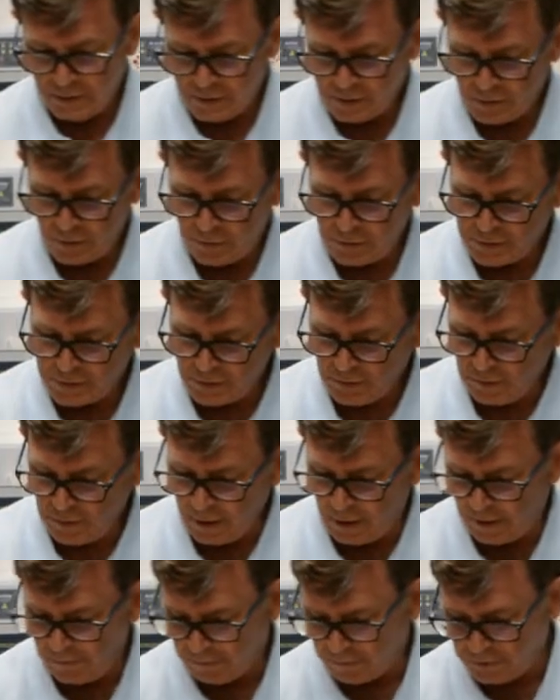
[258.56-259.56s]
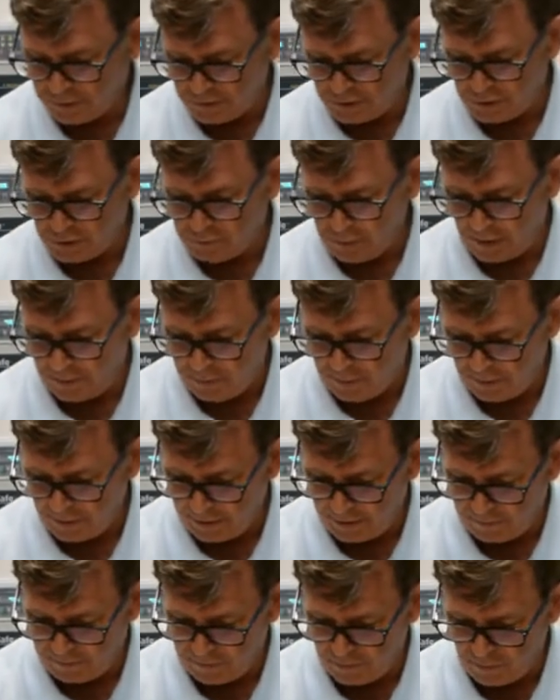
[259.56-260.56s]
So we'll start off with just by
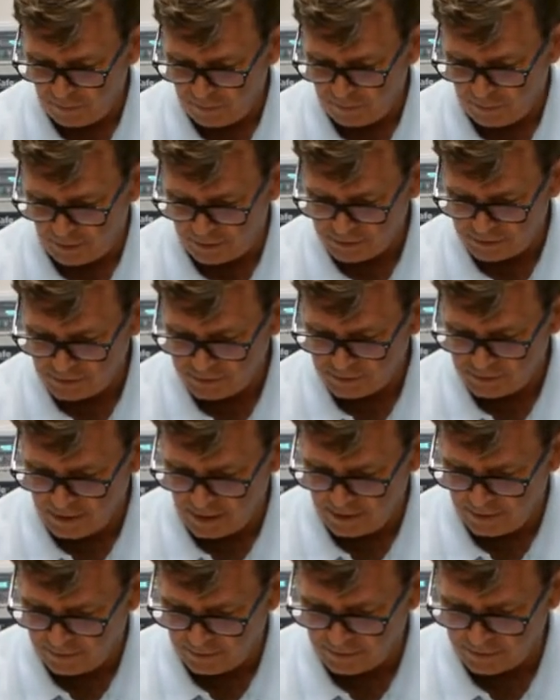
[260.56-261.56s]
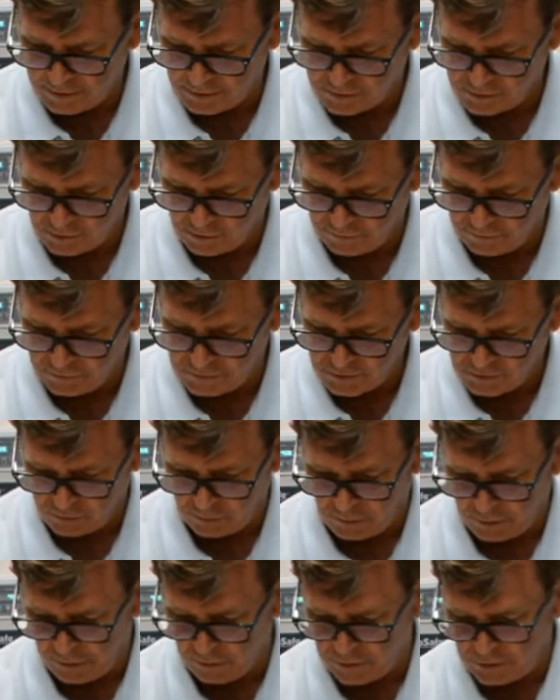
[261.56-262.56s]
putting a few impressions down on the surface. So
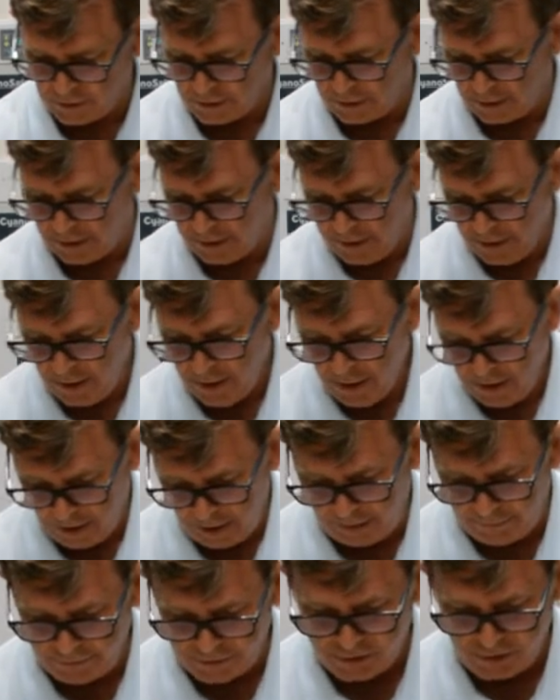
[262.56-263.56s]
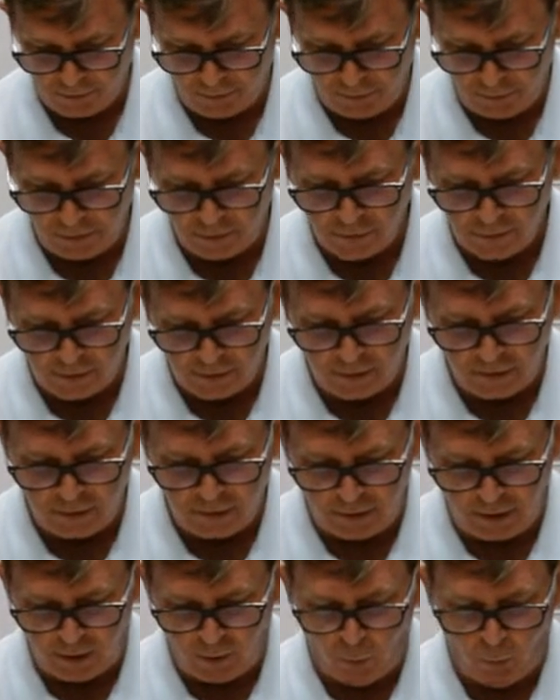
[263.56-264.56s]
we're using obviously we're using
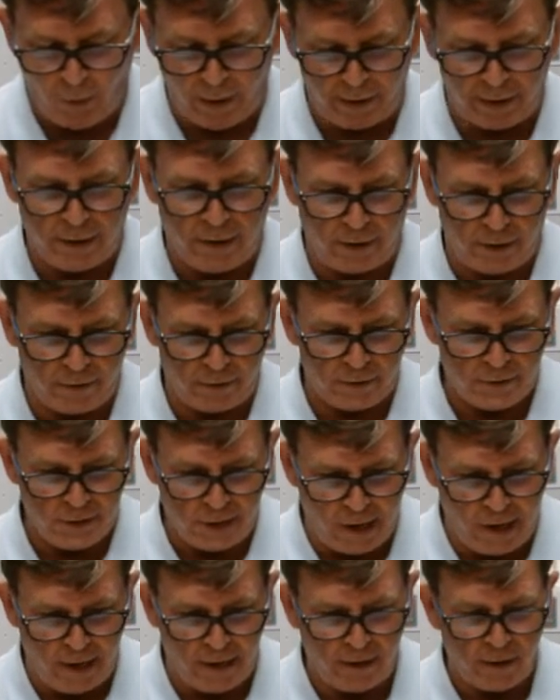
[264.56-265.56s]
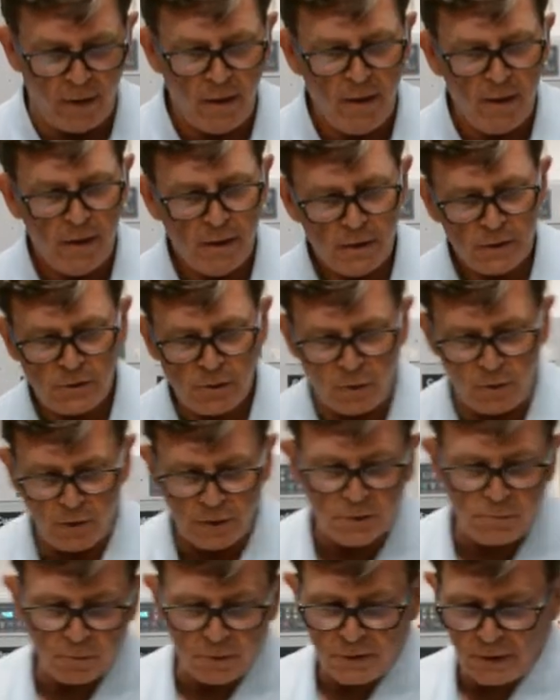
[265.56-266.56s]
a white colored tile. So in
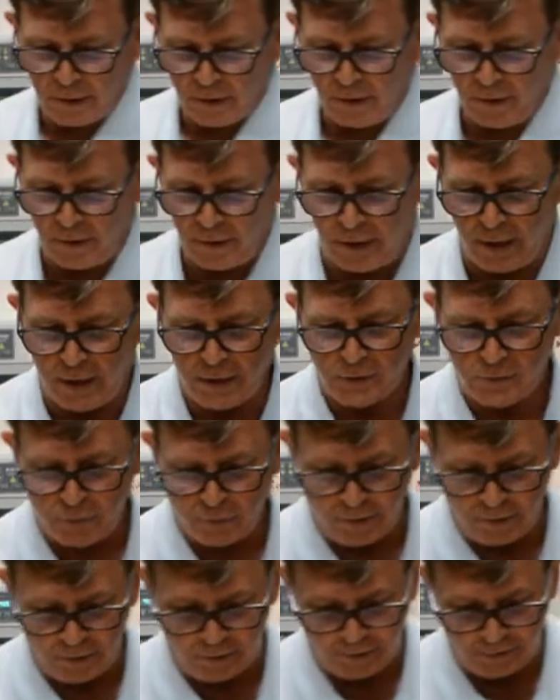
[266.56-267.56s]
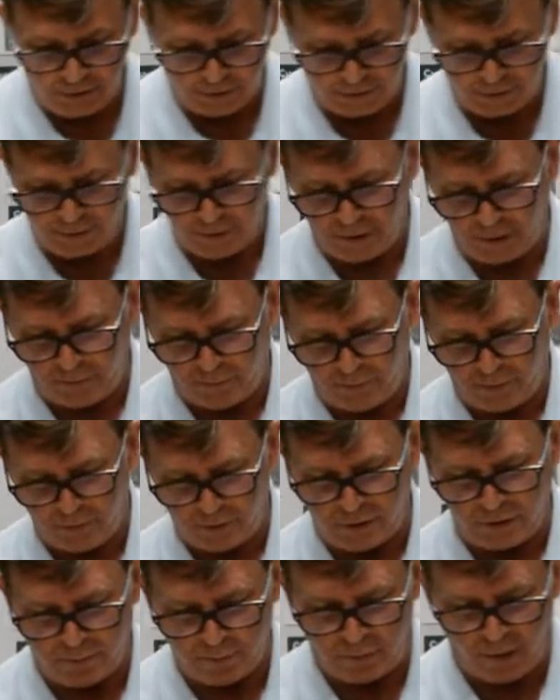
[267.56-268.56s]
this particular case, we're going to dust it up
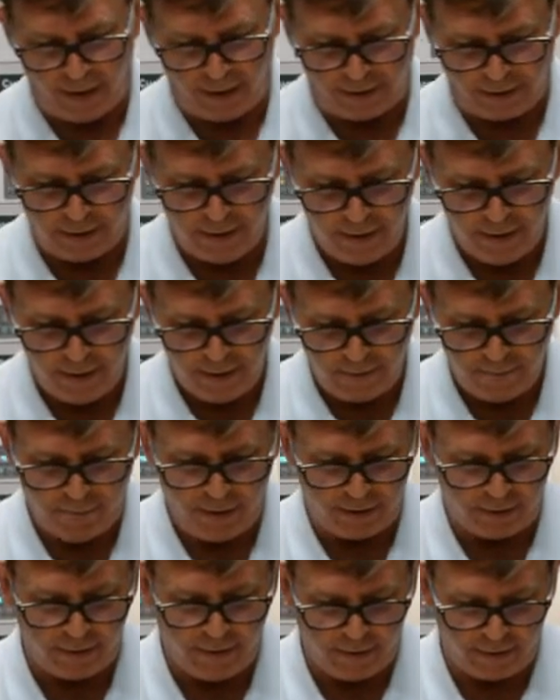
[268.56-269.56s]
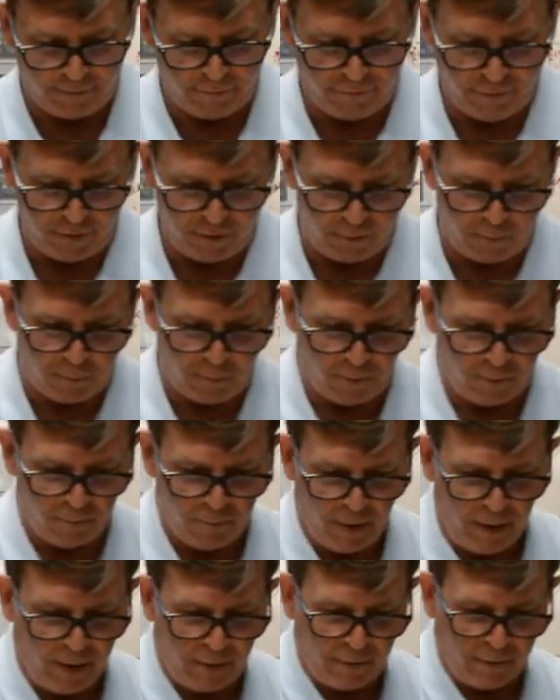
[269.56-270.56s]
using black magnetic
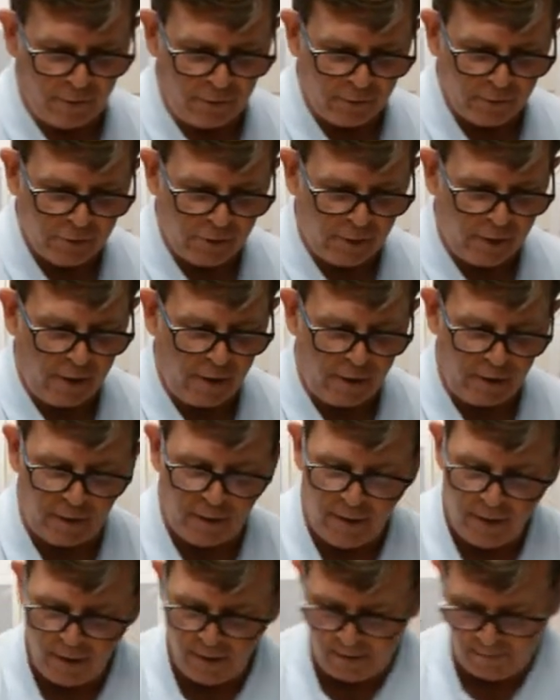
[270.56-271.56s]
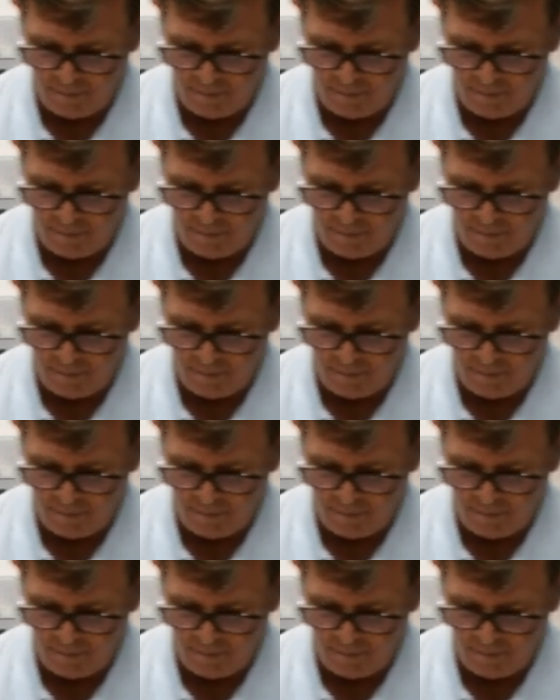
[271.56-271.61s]
fingerprint powder using our